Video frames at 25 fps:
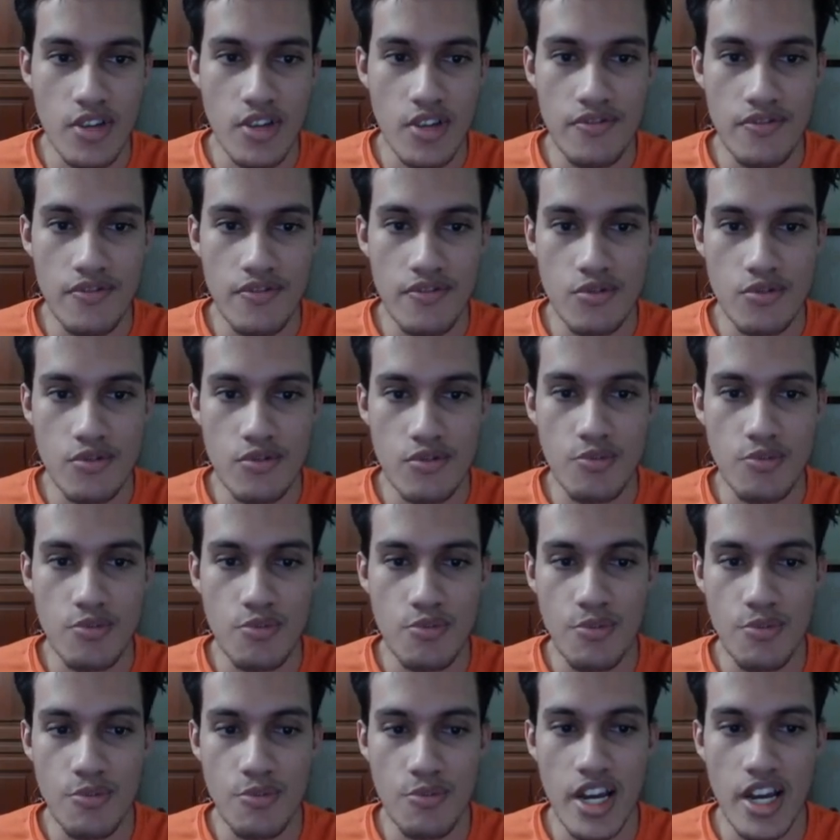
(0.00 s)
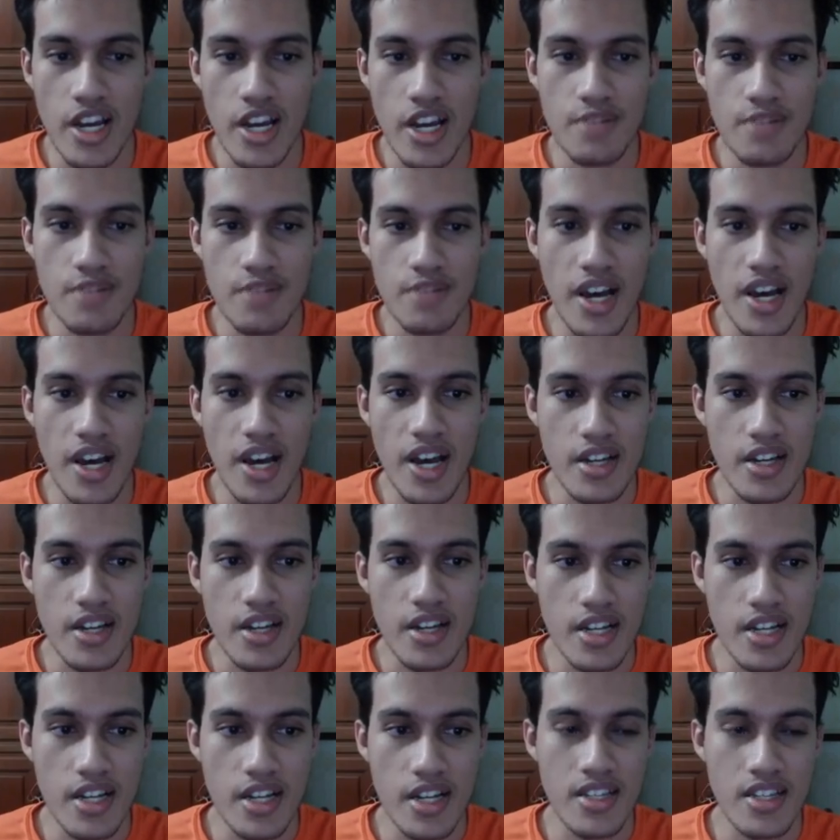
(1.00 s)
two Pokemon at the back that
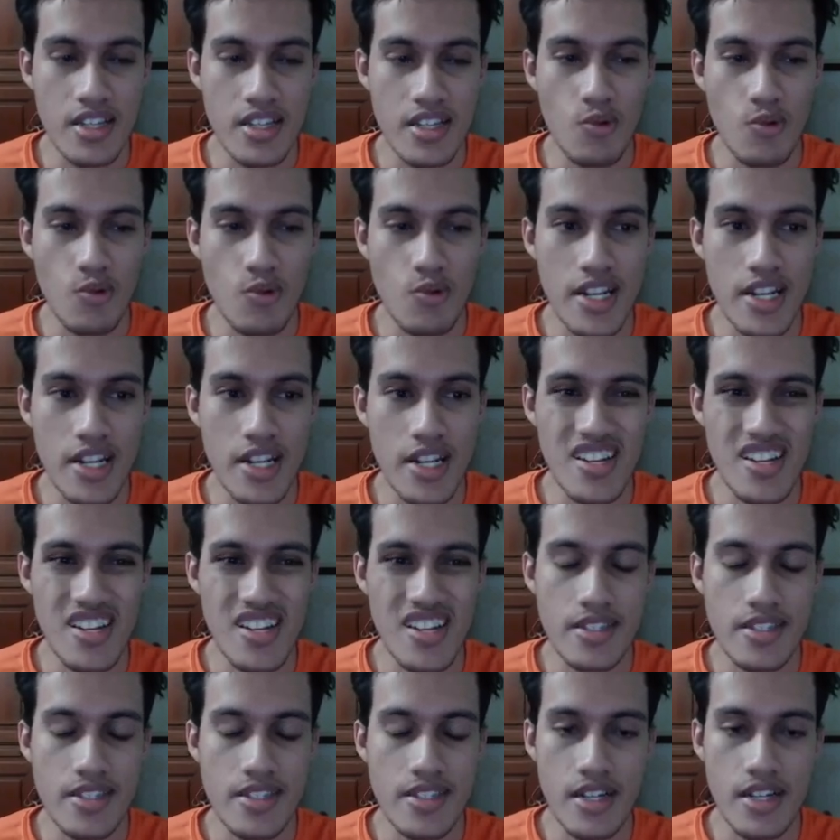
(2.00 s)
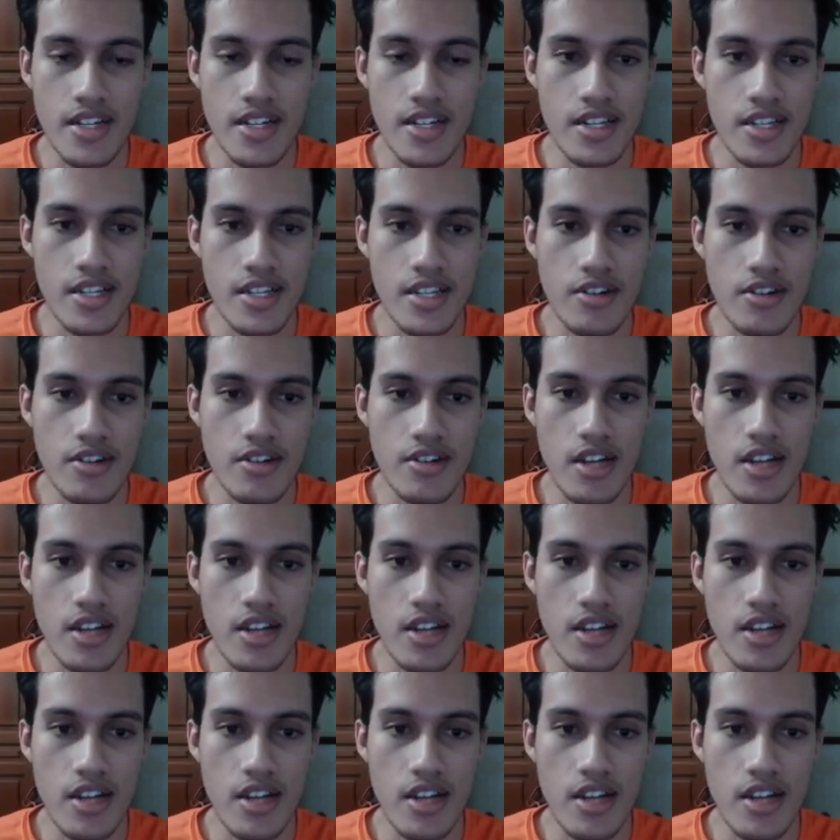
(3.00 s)
is quite decent against grass.